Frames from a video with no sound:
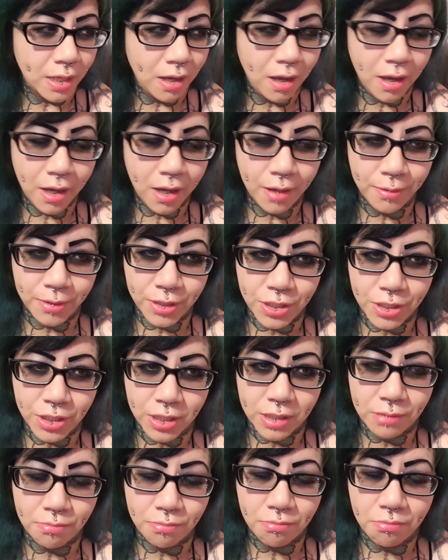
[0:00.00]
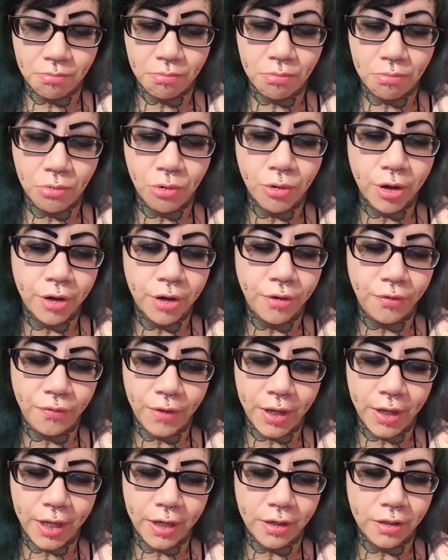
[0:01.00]
I was just
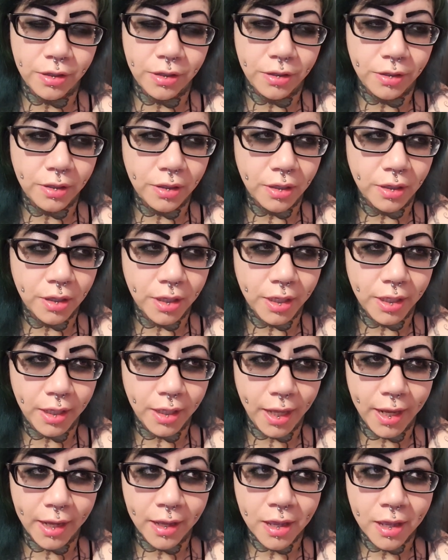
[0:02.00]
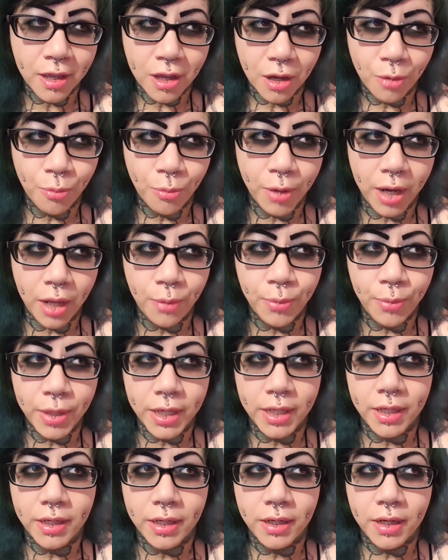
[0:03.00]
mortified. Oh God, like when I
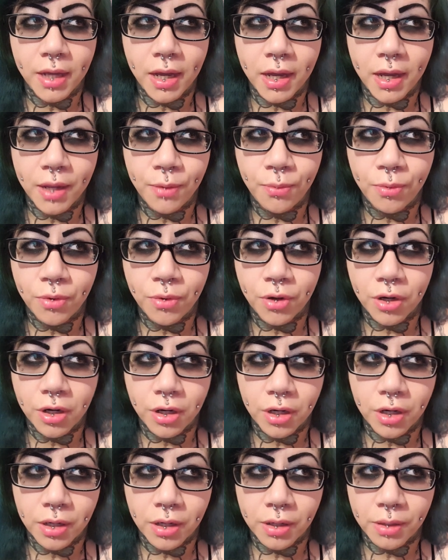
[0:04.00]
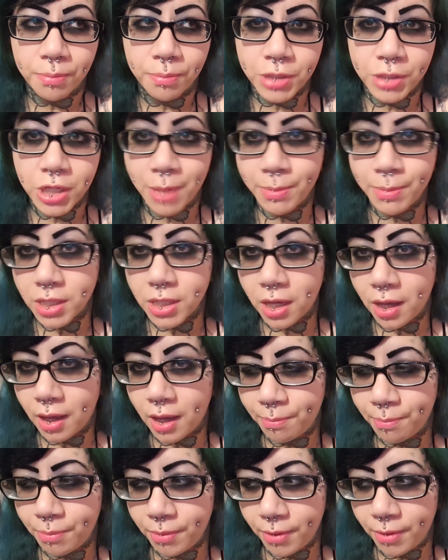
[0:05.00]
went in, I wore pajama
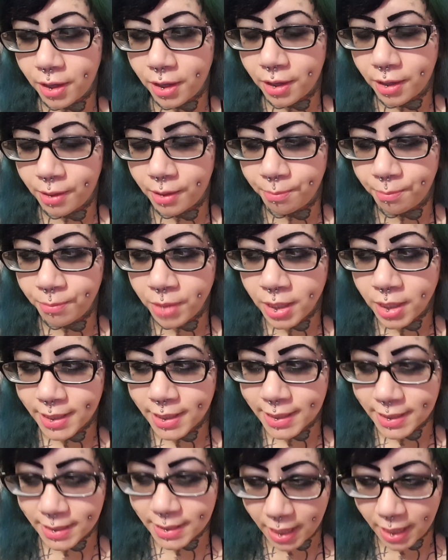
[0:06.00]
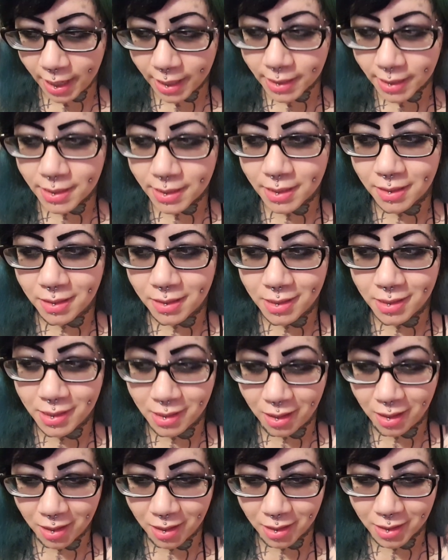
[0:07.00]
top, tights,
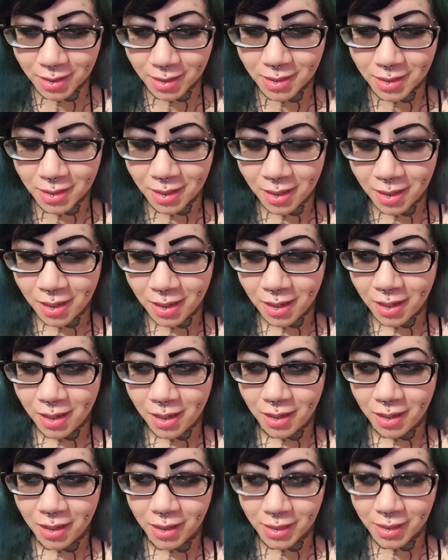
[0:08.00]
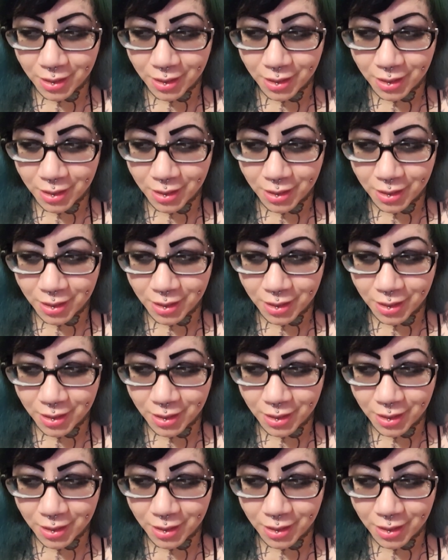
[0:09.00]
socks, a